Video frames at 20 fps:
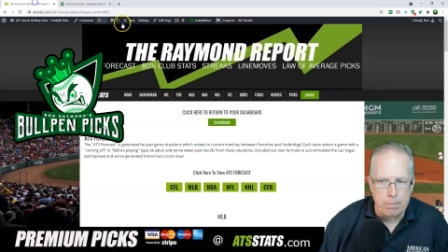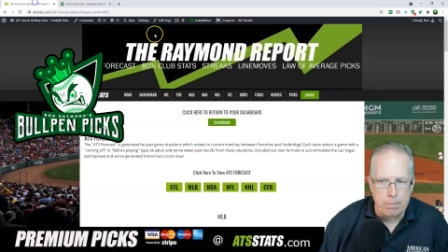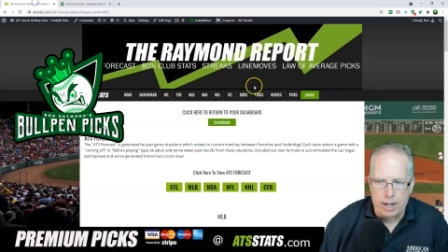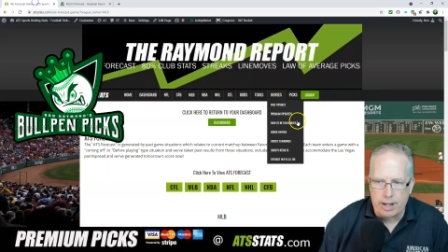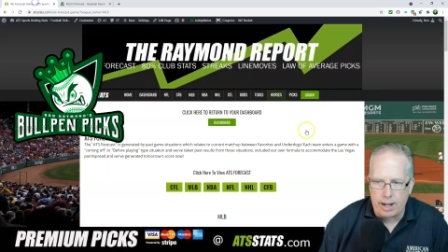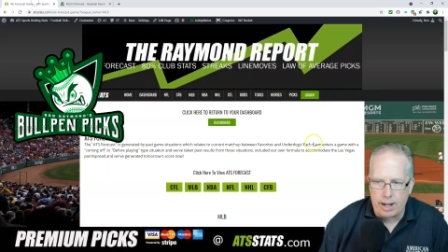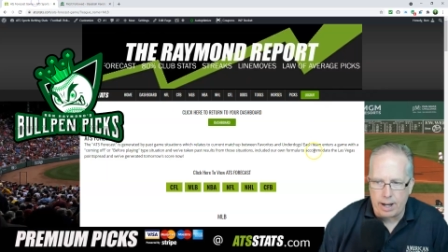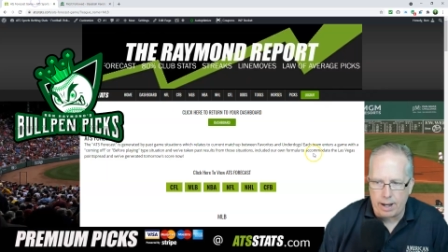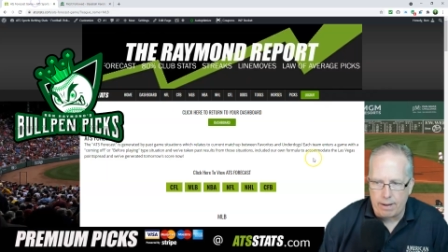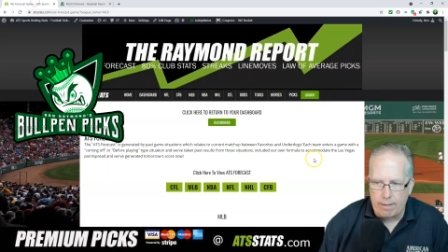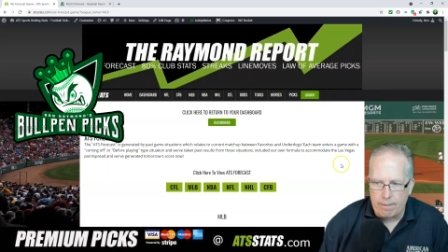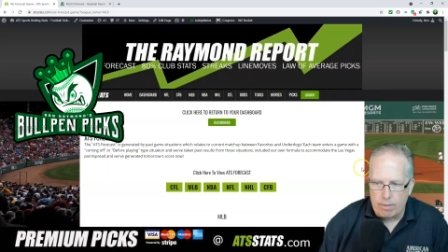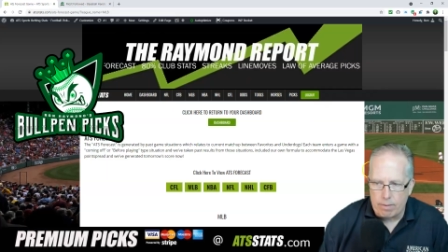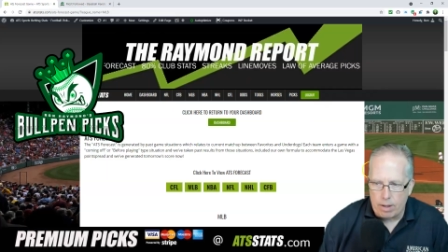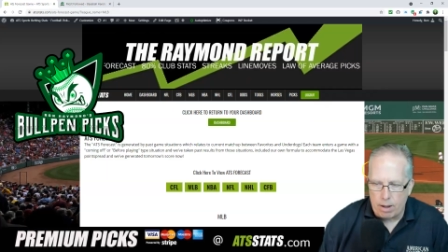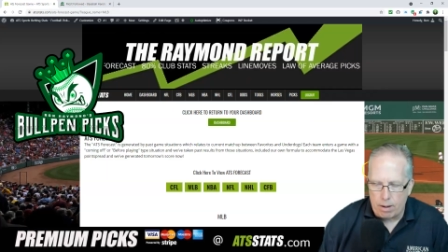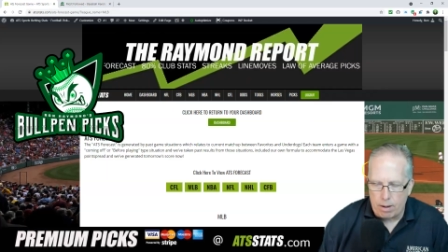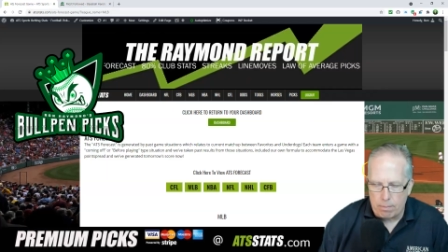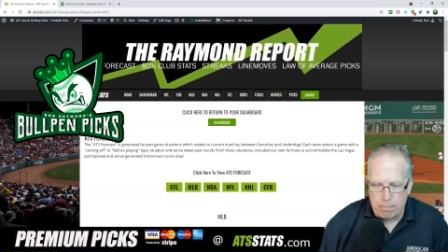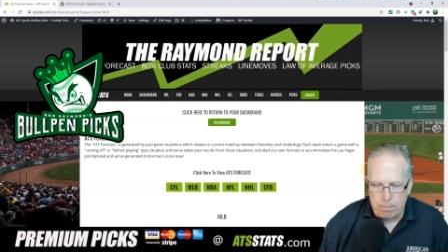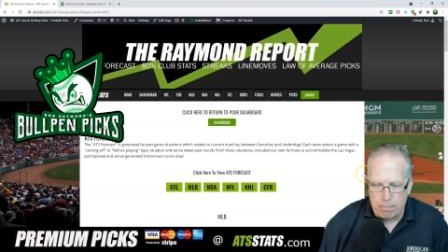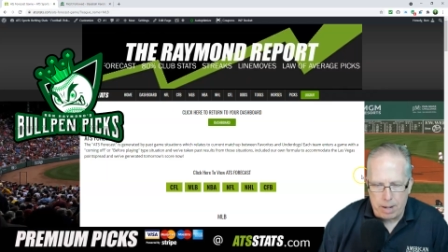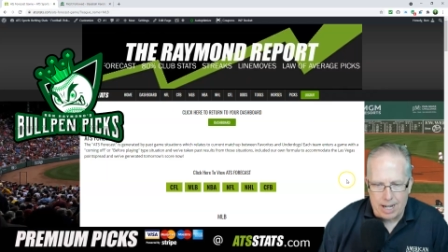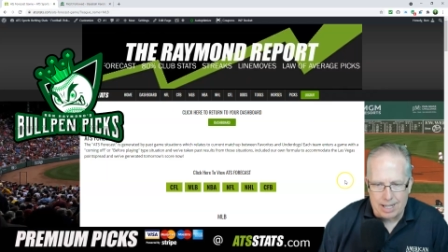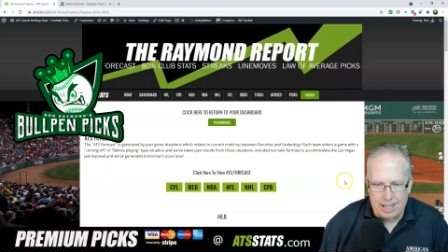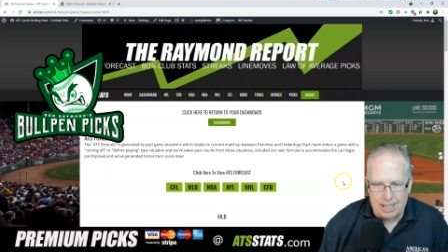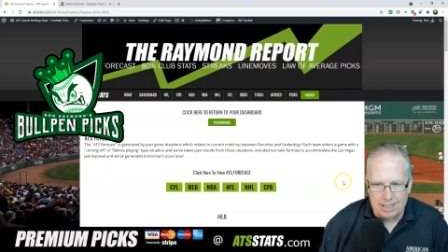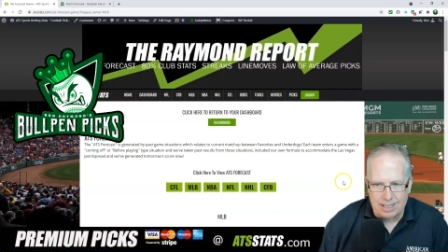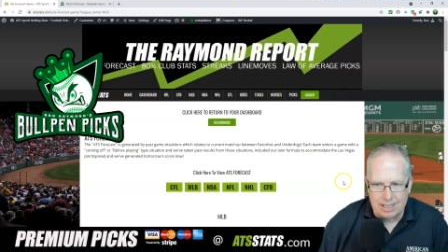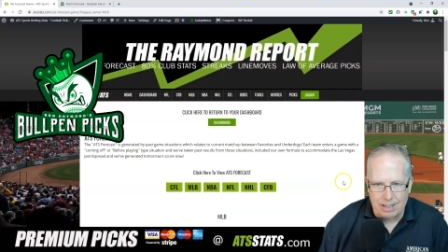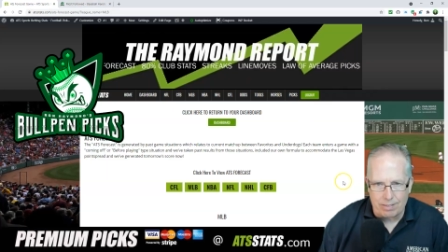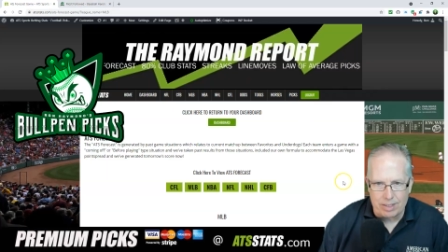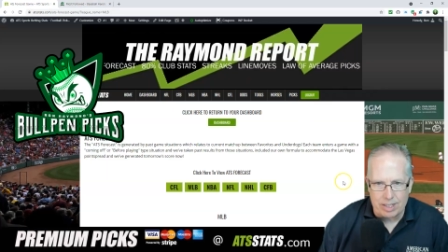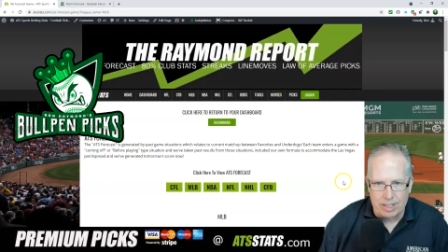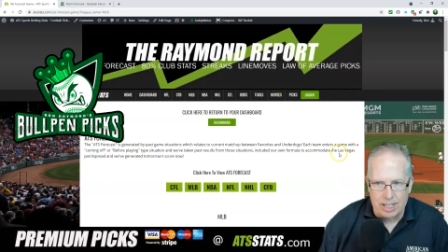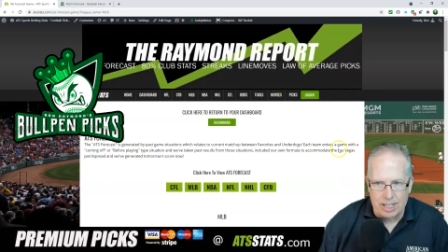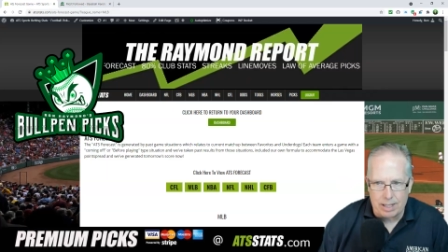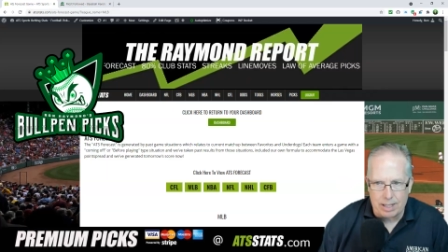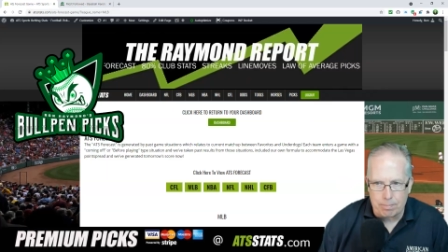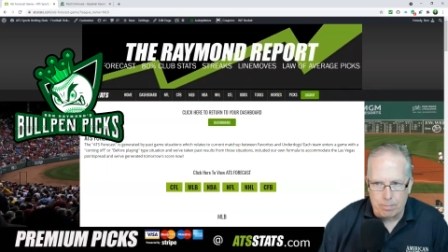Monday, May
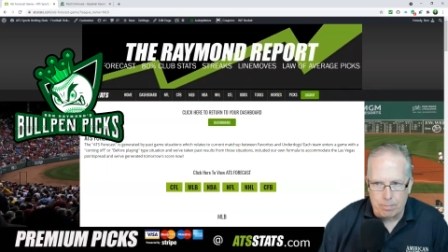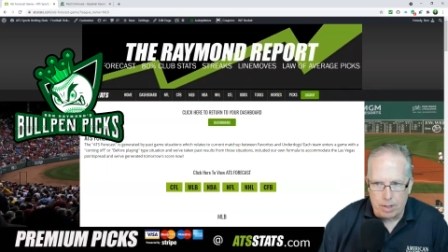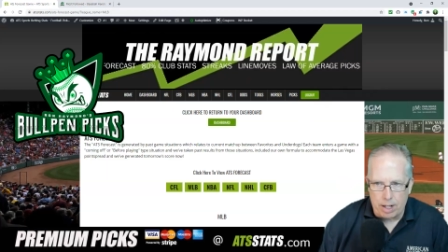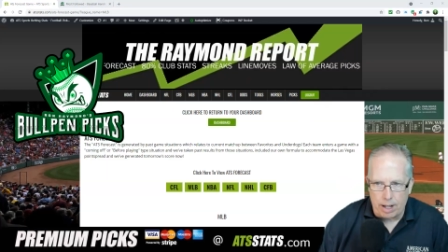17.